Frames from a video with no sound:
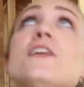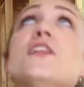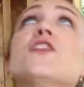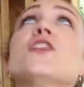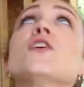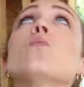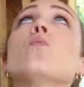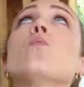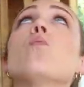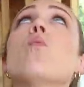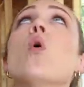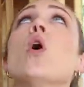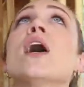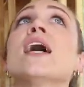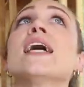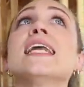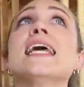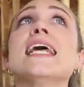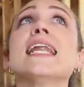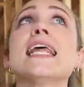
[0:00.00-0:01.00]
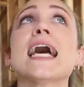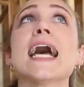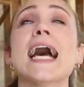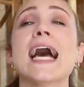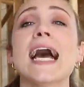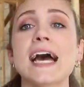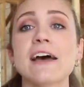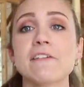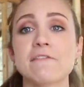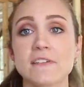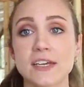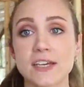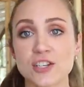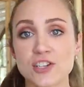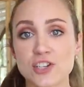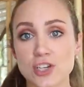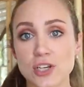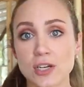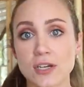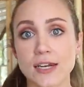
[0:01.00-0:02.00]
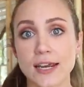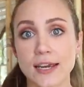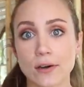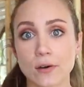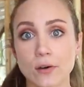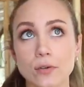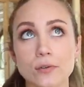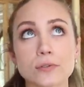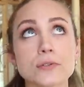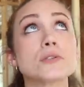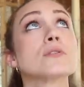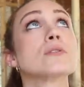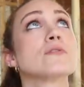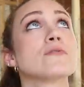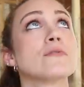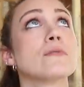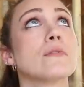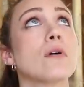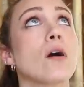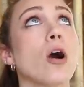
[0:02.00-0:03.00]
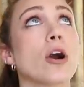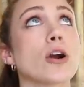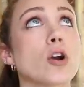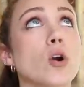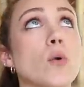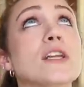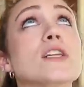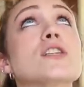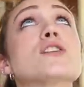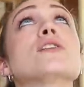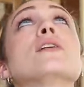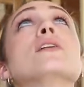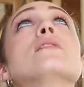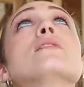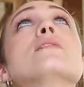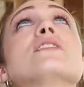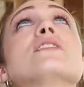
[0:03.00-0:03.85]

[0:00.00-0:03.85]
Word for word: that the one and a half inch nails are going to